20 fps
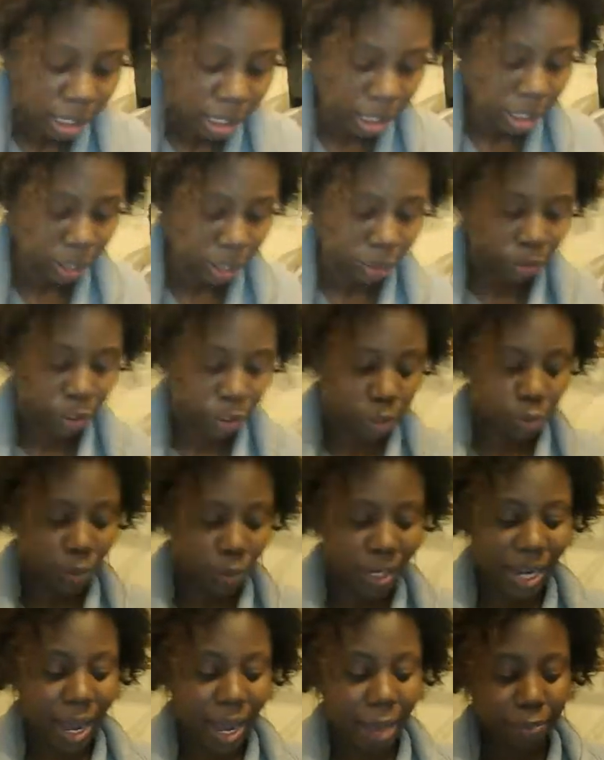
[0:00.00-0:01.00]
here is
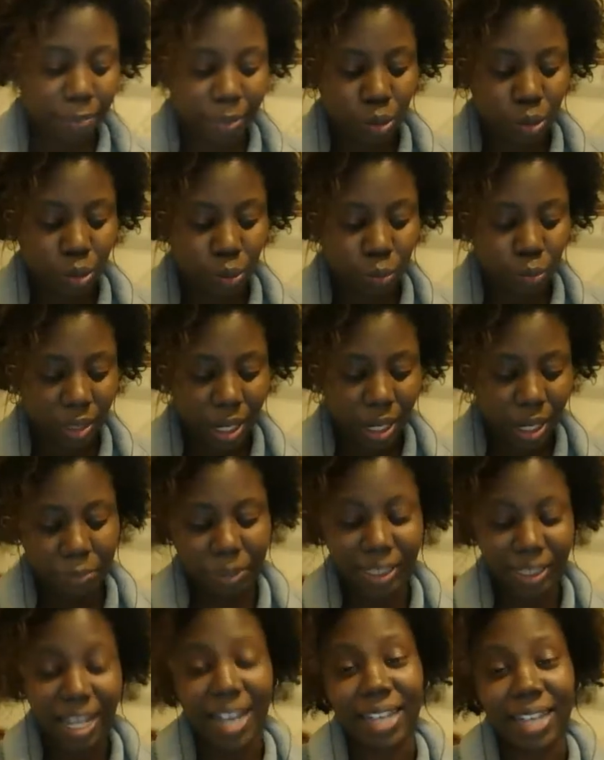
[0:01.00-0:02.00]
what happened when I
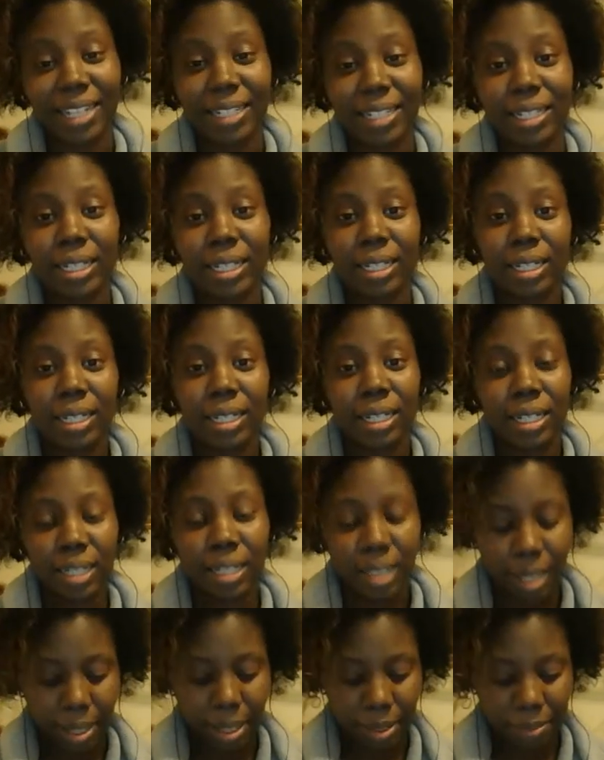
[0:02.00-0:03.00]
plied
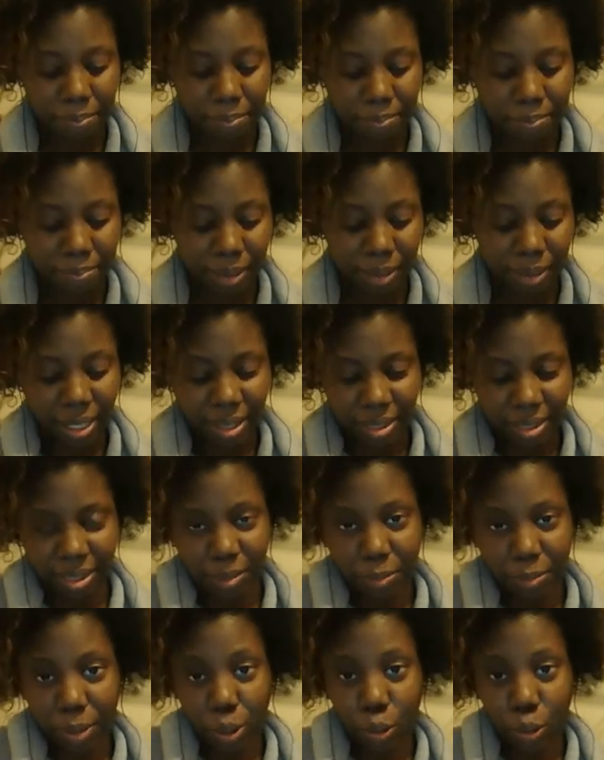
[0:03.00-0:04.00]
the
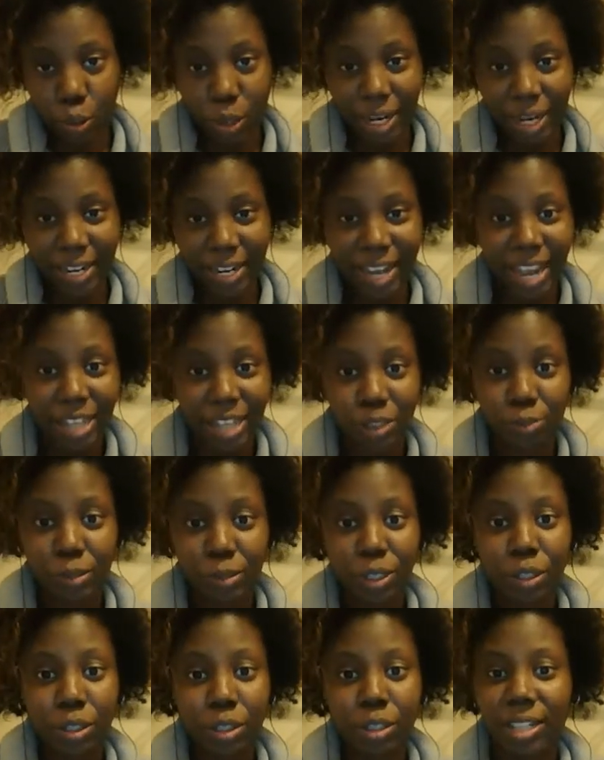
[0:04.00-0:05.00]
pygora
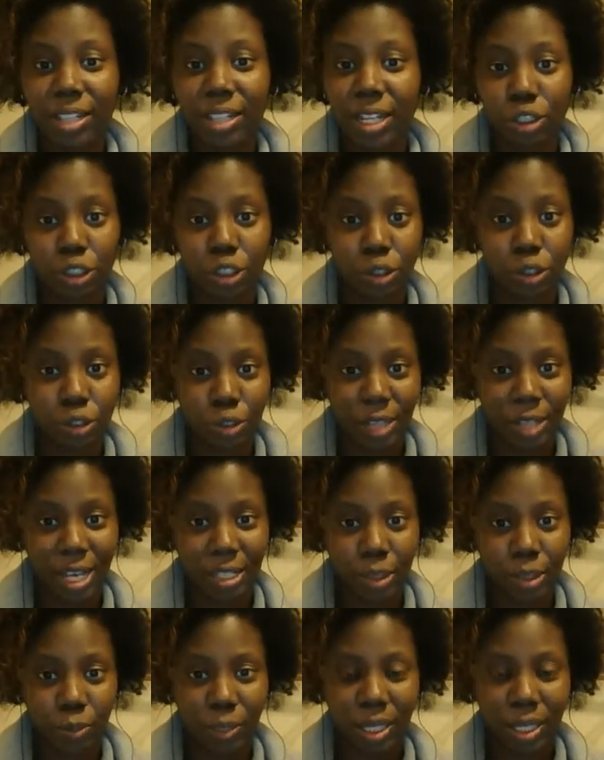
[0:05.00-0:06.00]
cashmere that I showed you
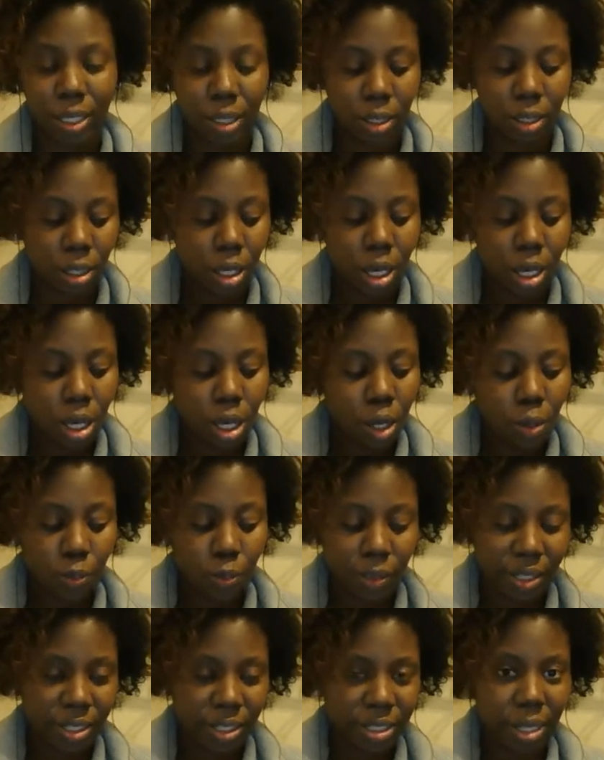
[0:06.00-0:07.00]
last week
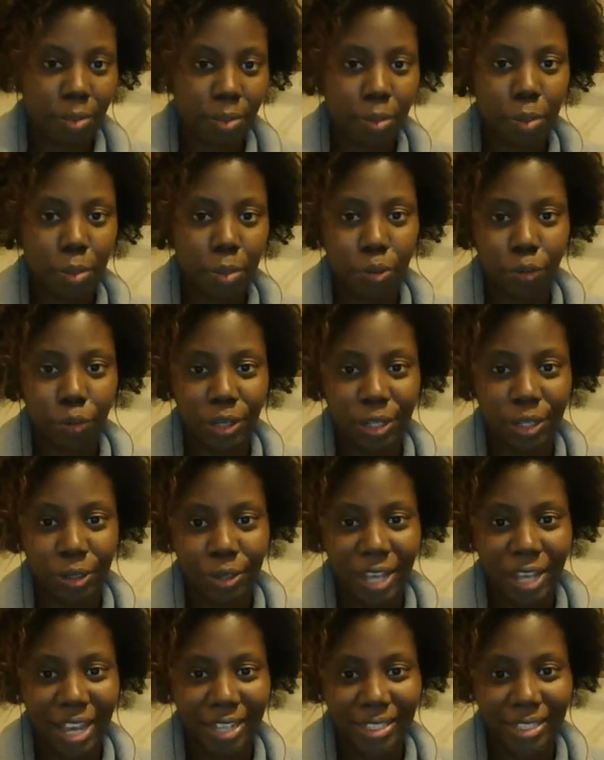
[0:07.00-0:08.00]
with some merino
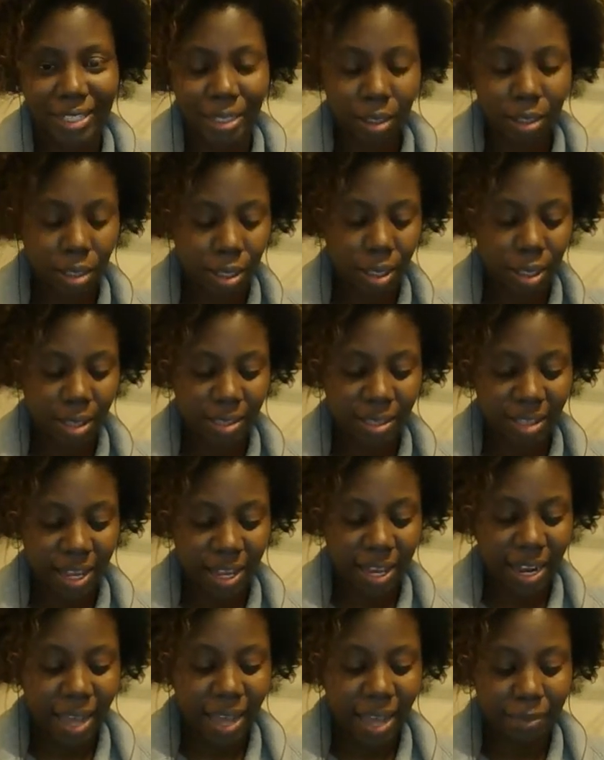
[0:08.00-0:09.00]
yak silk that
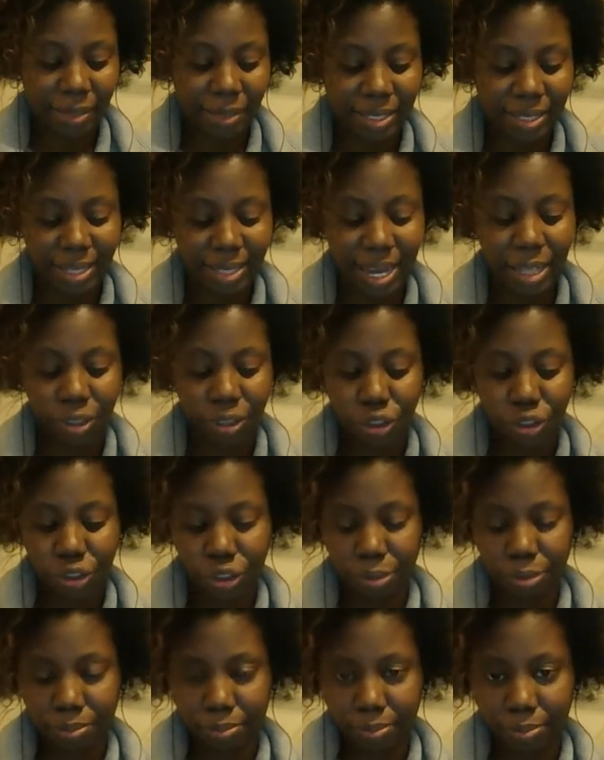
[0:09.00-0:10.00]
I had in my stash.